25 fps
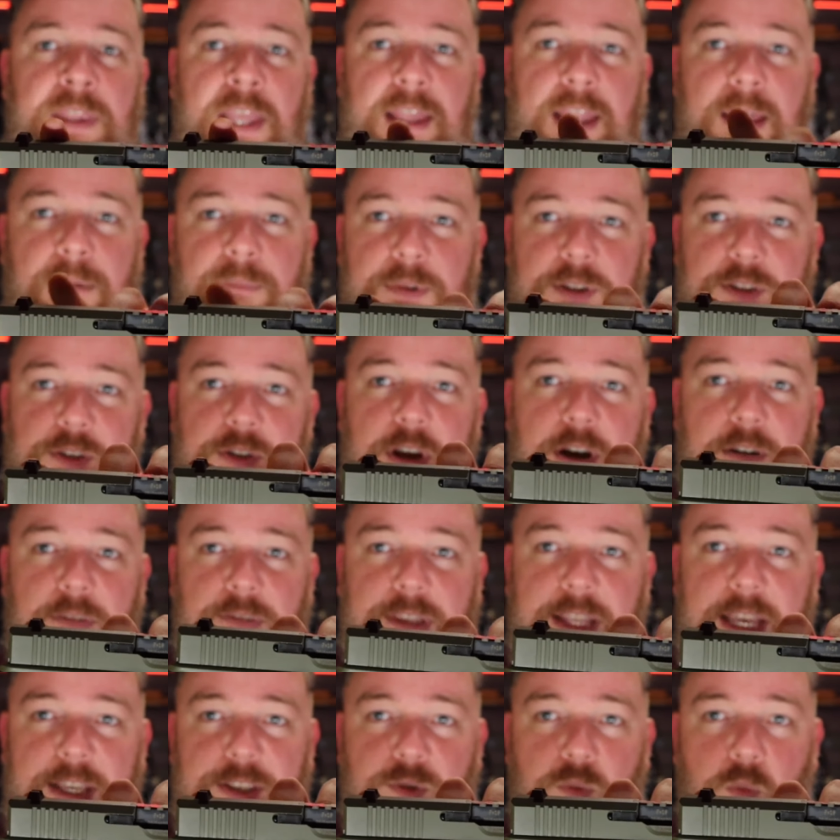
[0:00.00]
that means you have
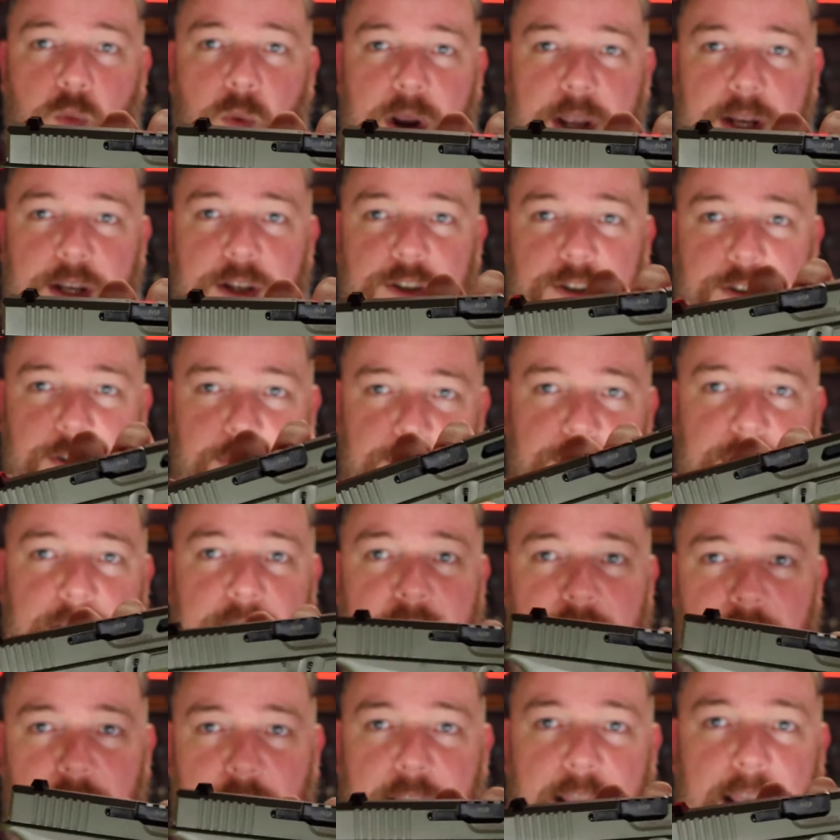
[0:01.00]
less weight shifting
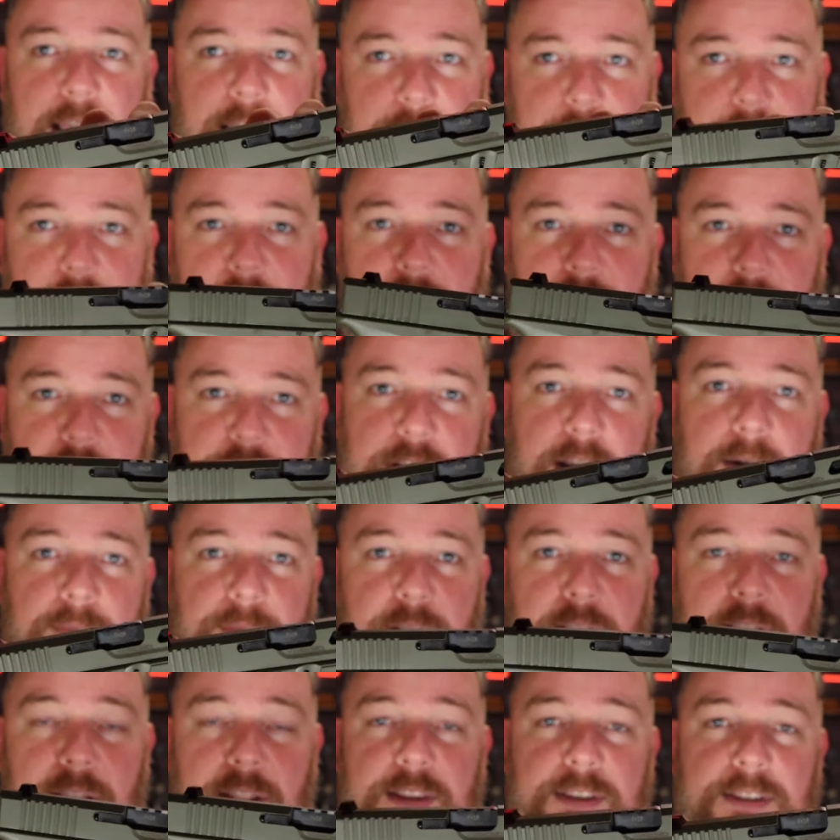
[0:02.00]
in your hand every time
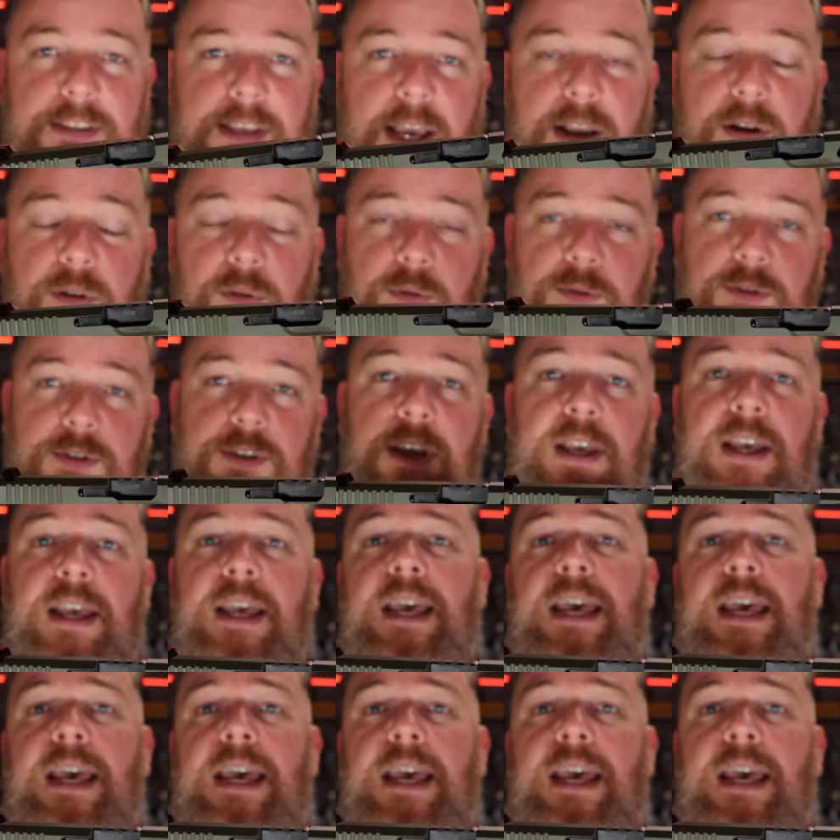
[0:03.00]
the gun cycles,